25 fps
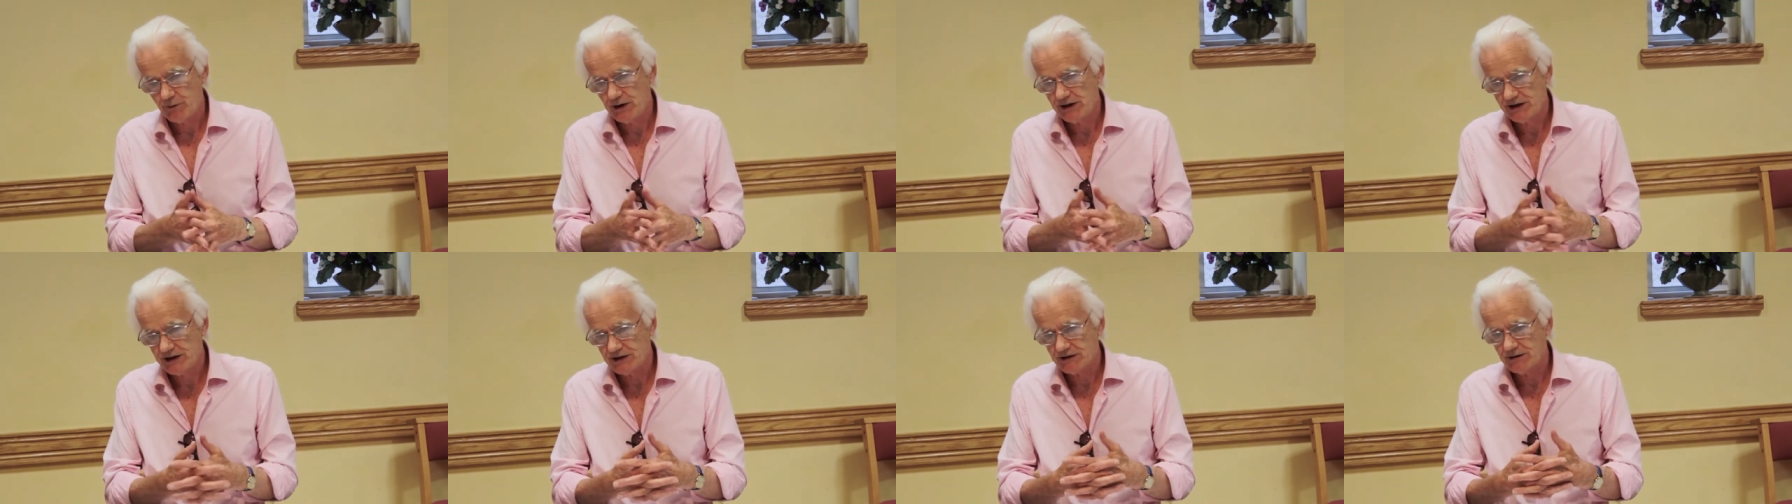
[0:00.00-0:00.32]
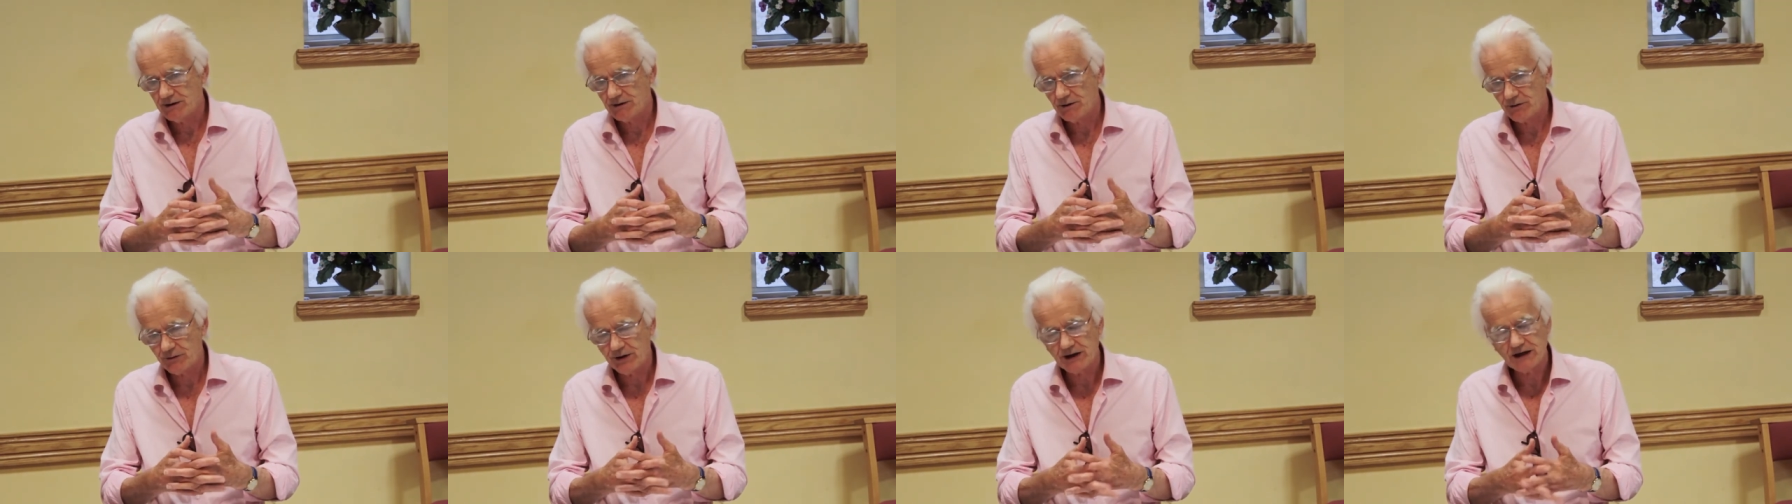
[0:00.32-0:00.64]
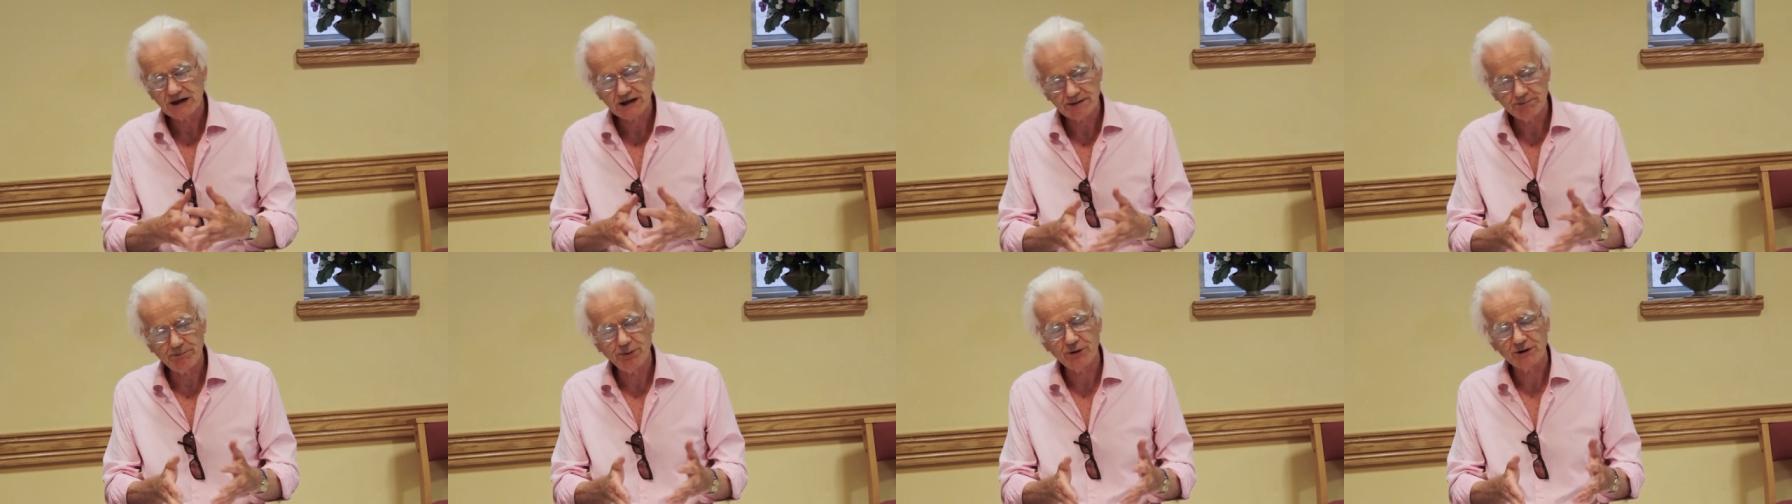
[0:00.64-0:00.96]
We didn't
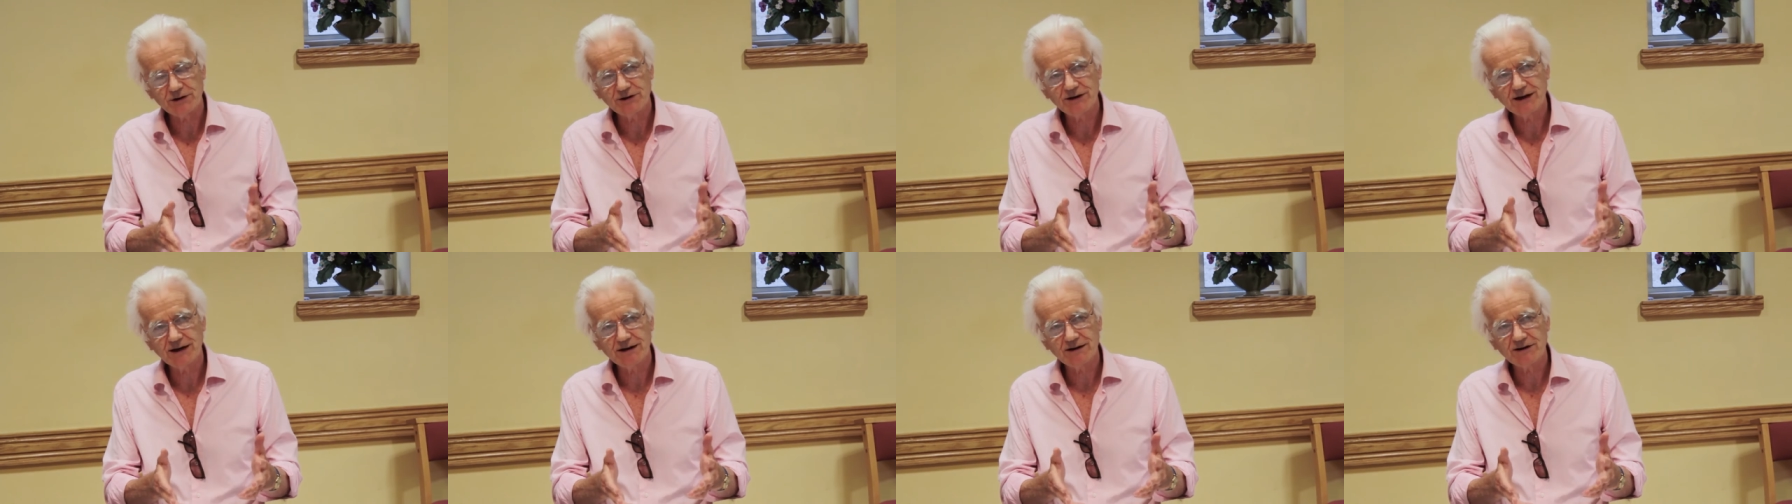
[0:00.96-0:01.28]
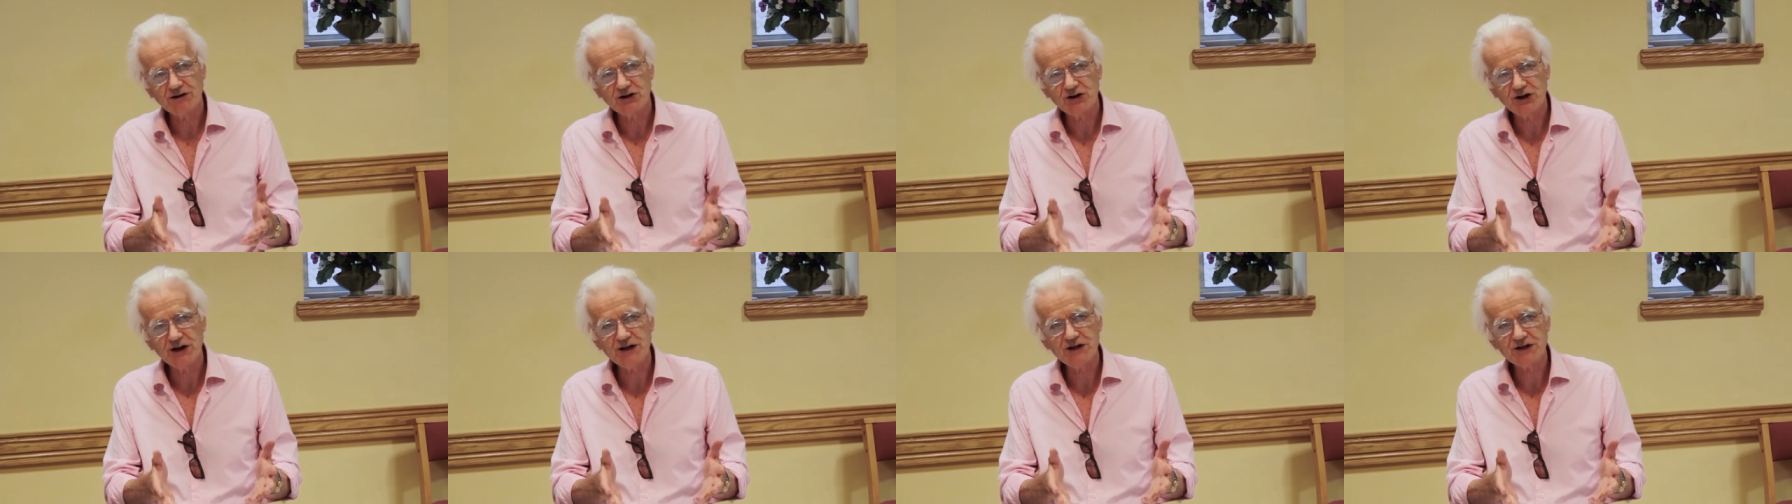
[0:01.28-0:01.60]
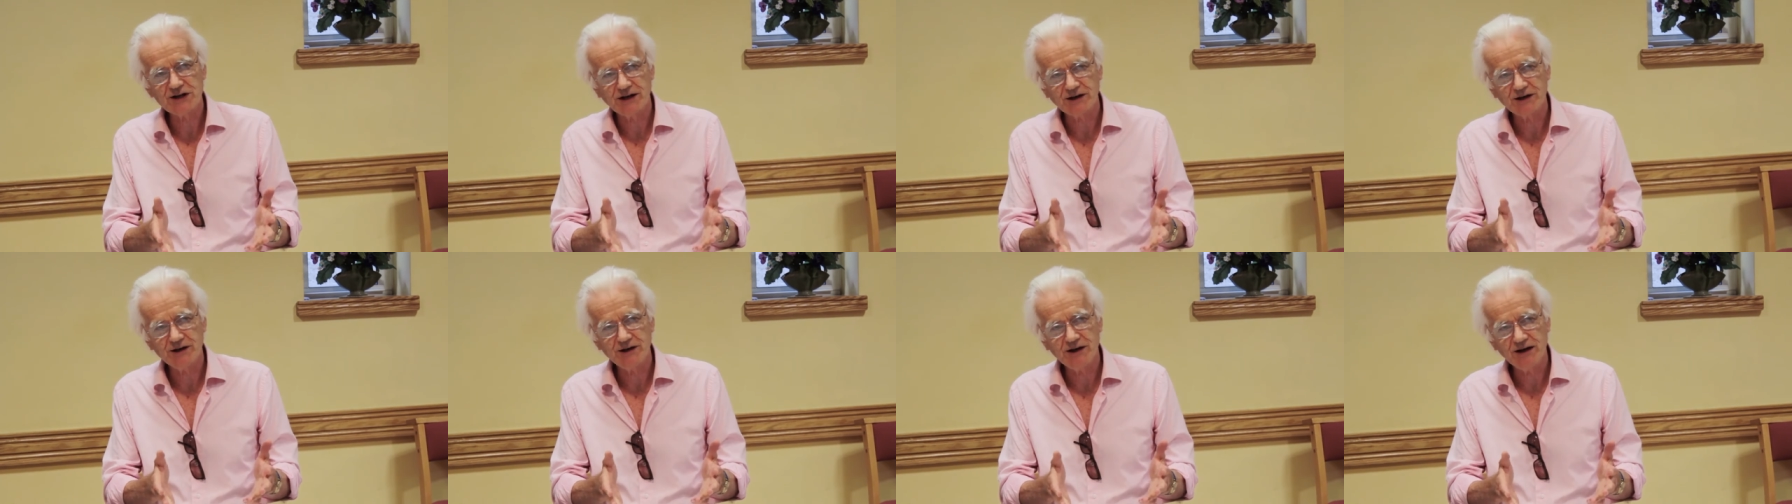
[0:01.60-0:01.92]
think to put
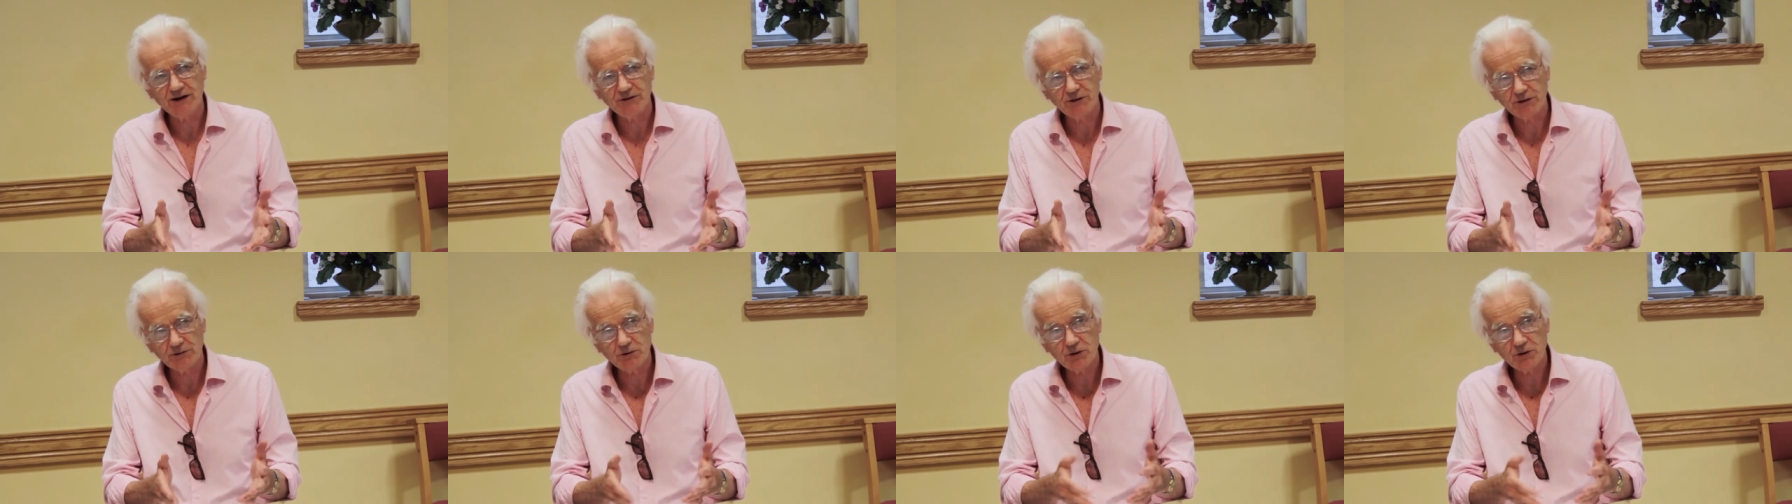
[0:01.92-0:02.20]
sheets underneath.